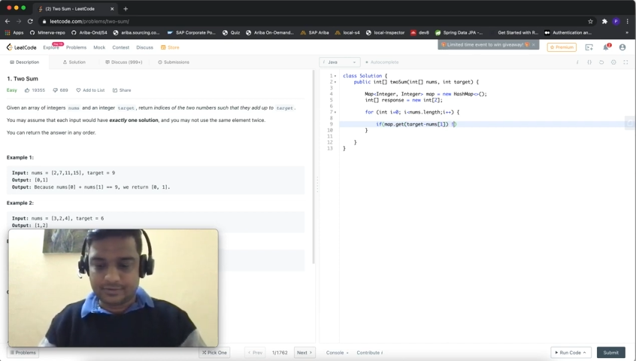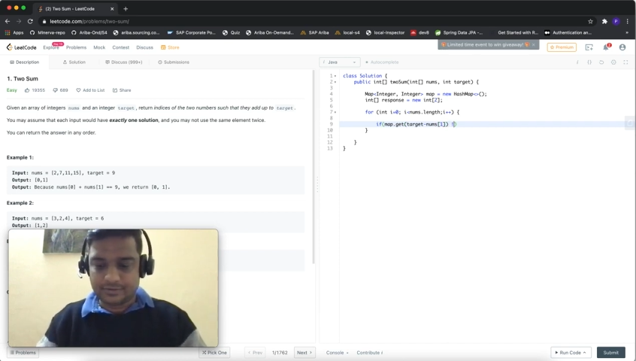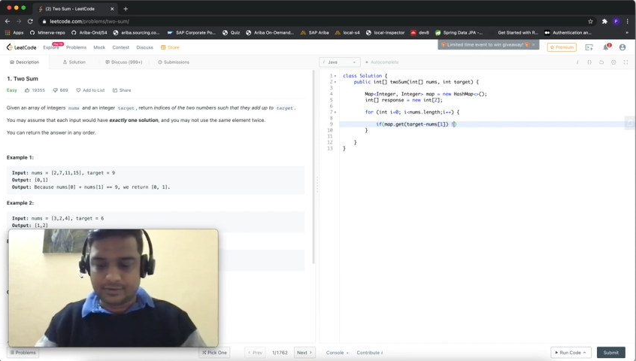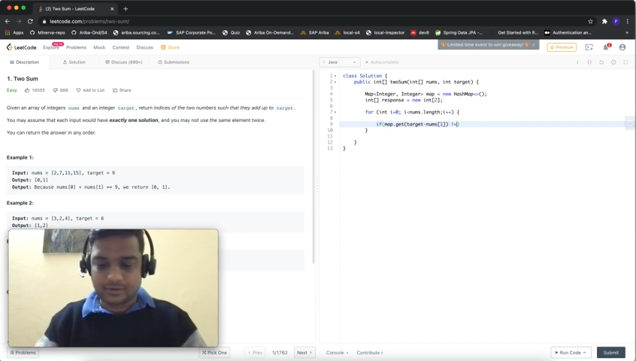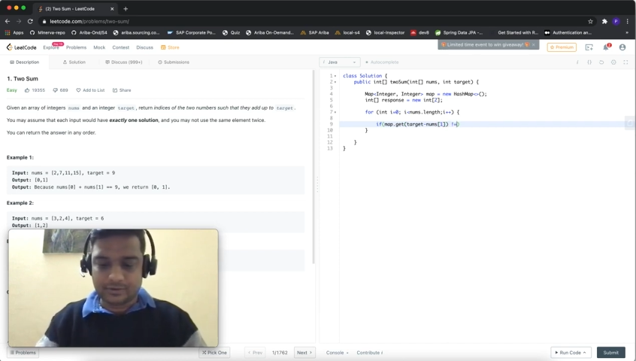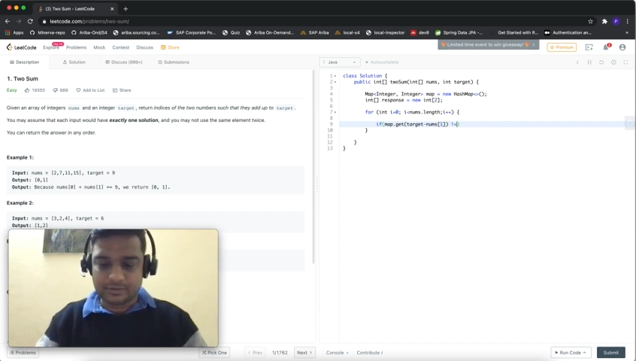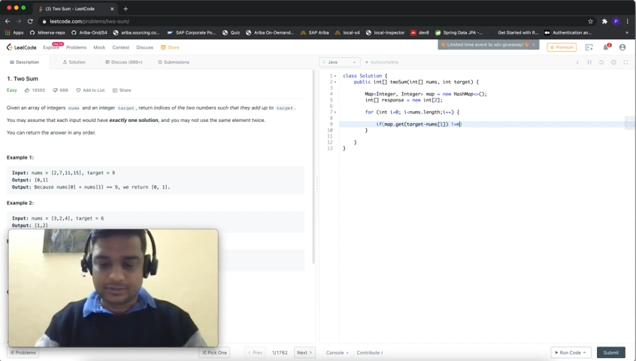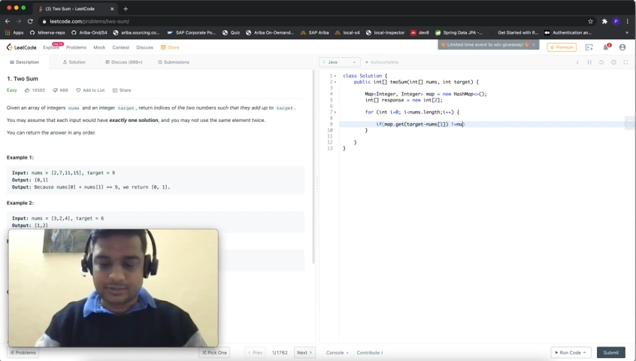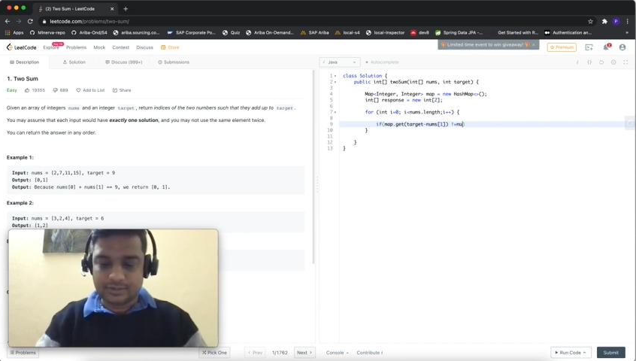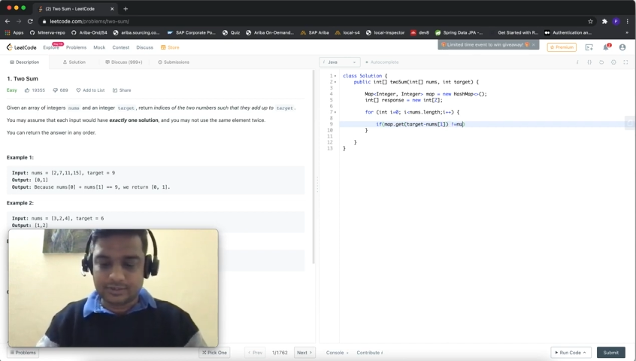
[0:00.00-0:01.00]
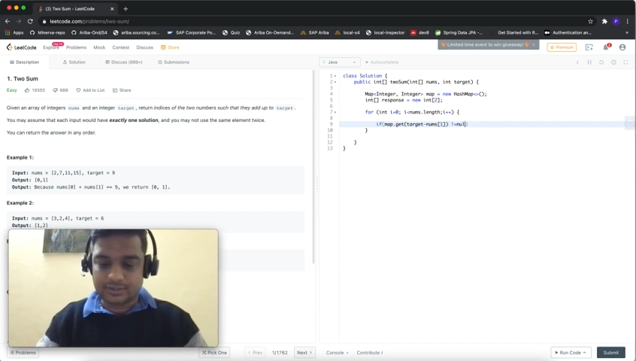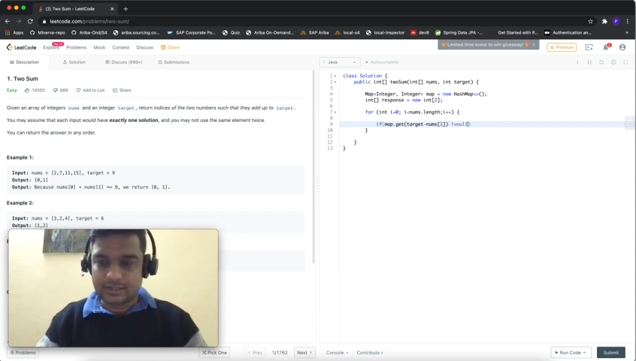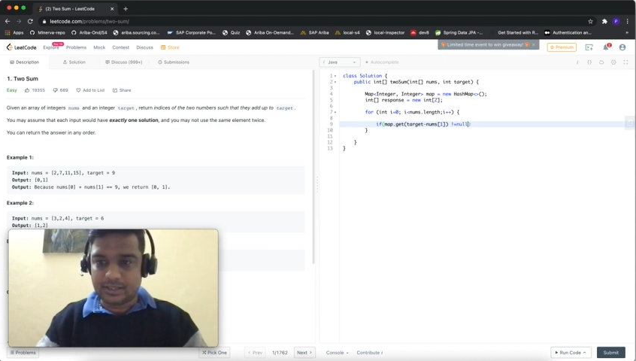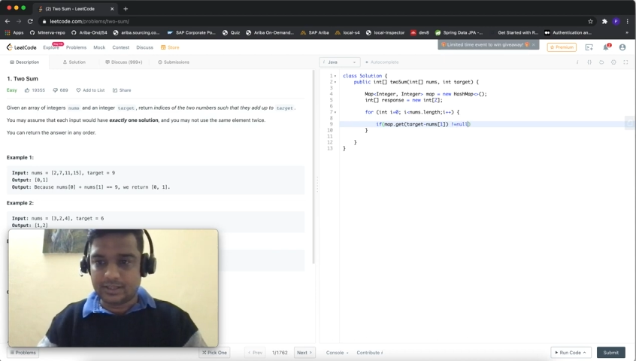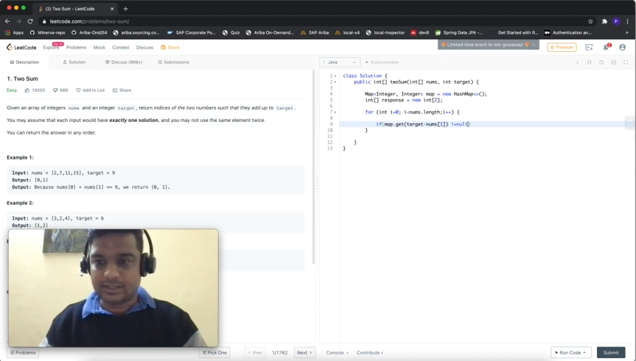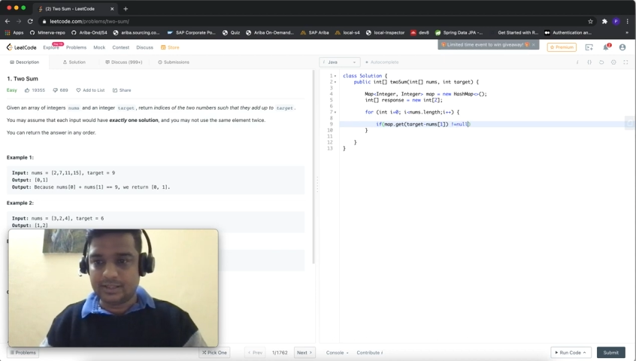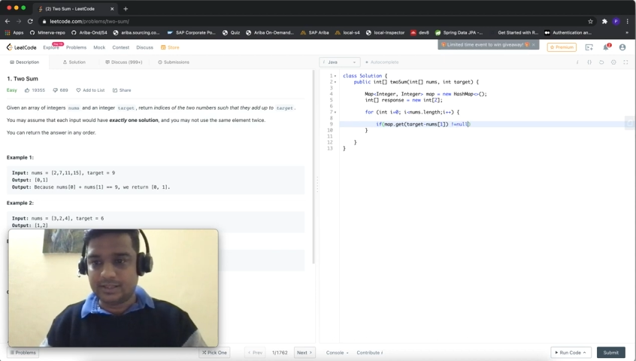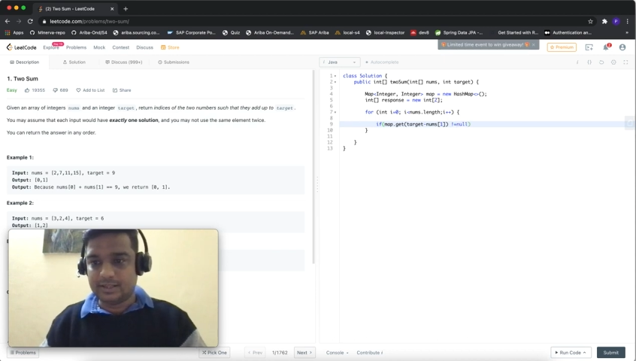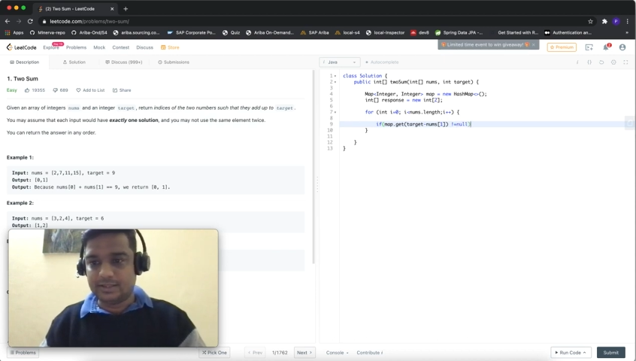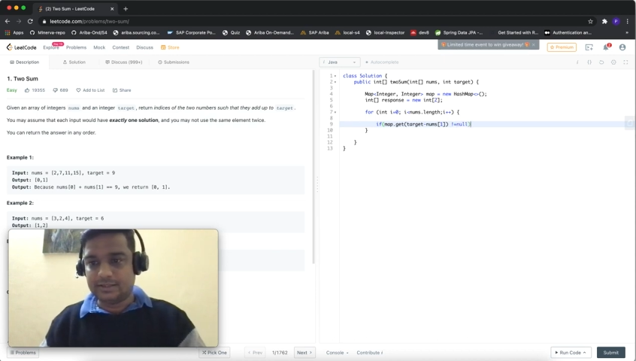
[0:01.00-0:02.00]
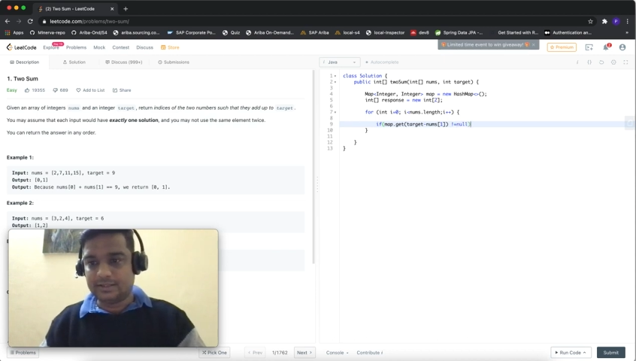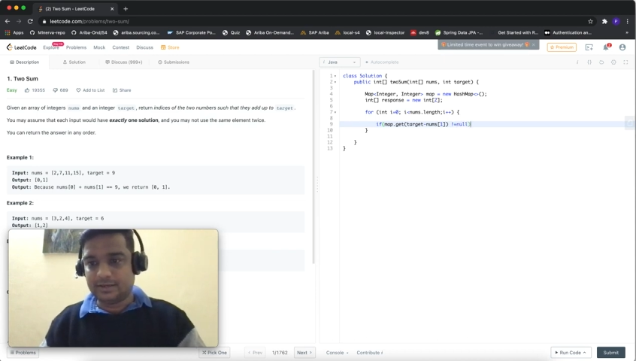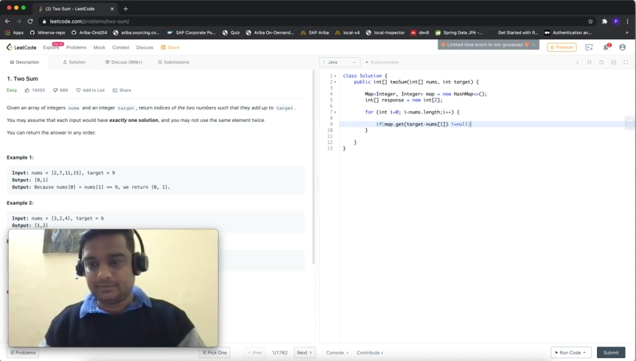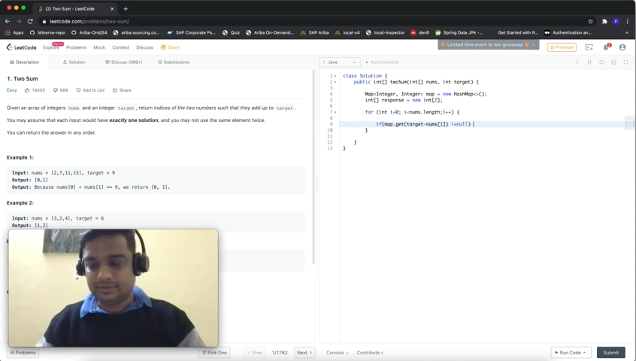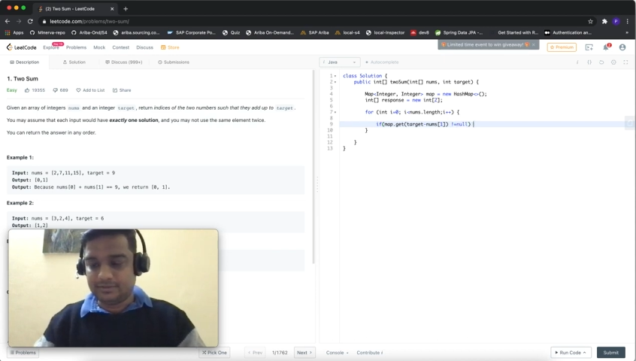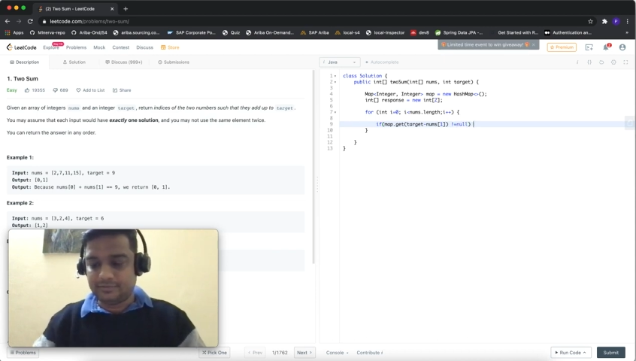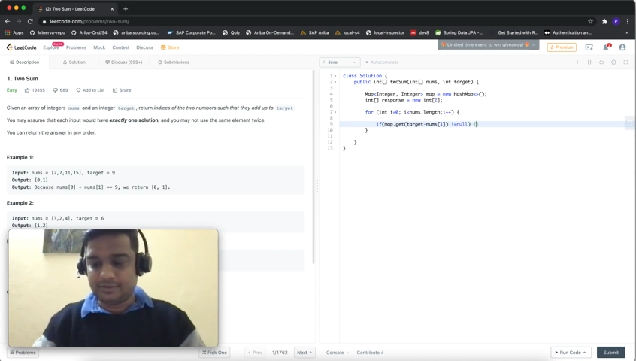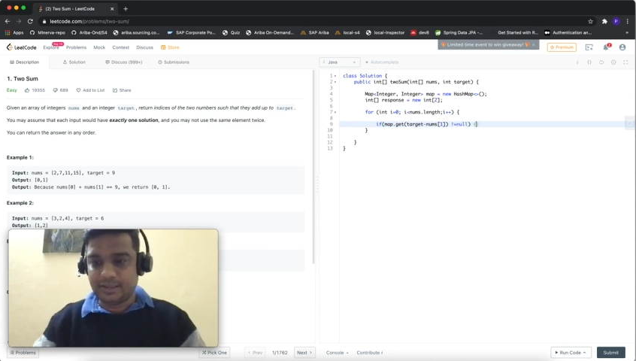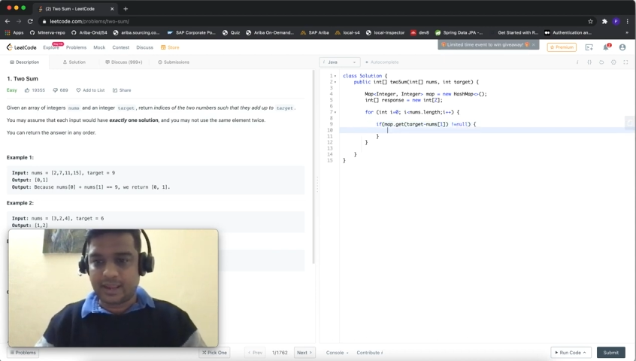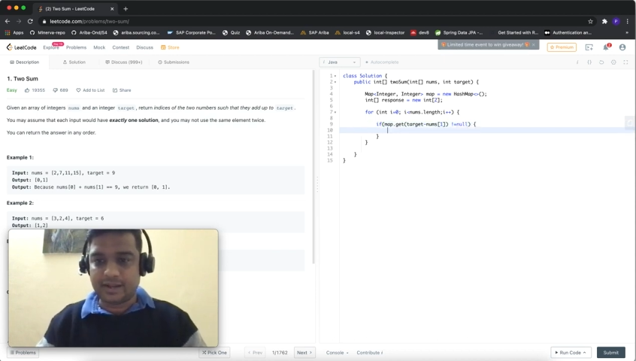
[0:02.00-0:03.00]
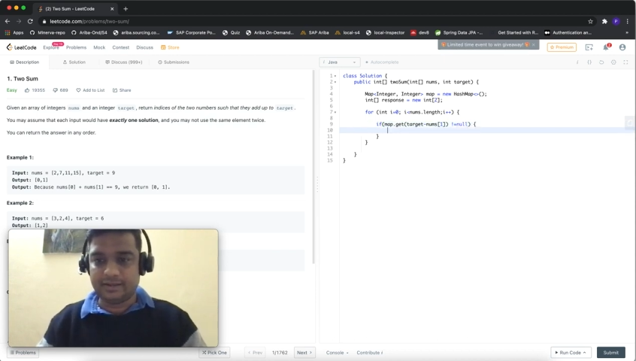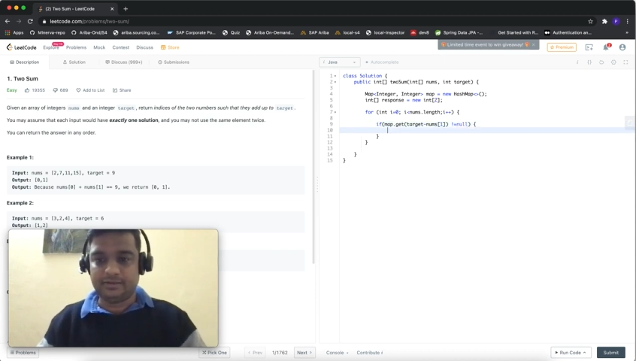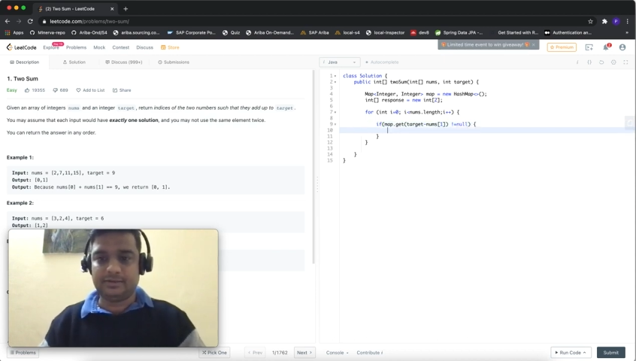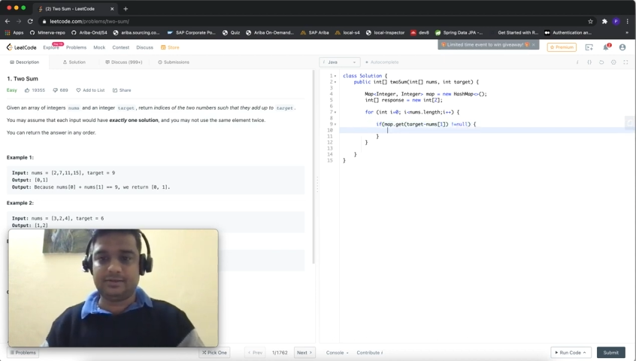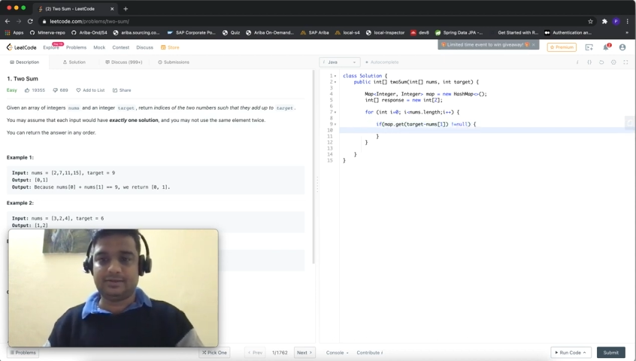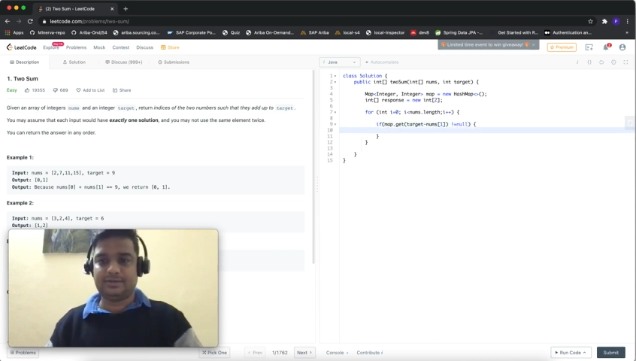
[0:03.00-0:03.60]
not null, that means we had it.